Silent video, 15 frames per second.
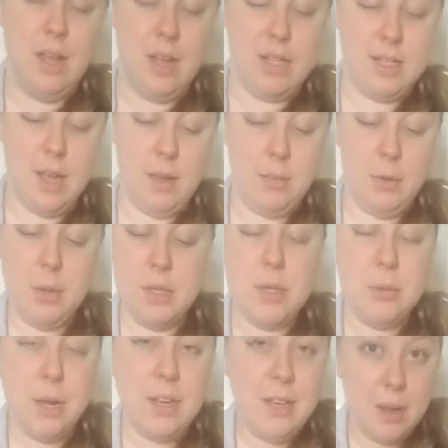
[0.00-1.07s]
is I'm going to
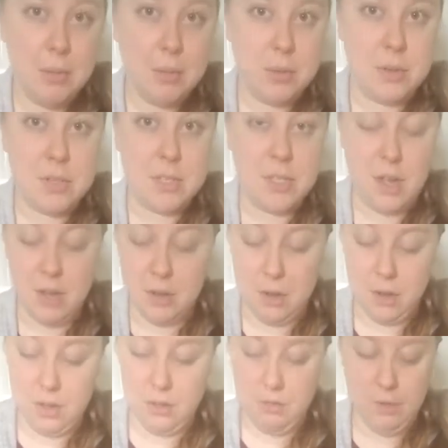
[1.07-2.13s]
write numbers on
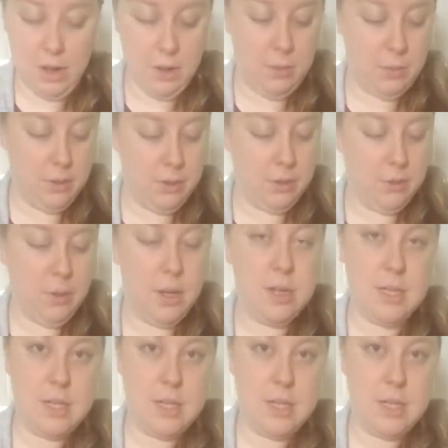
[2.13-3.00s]
all of our rocks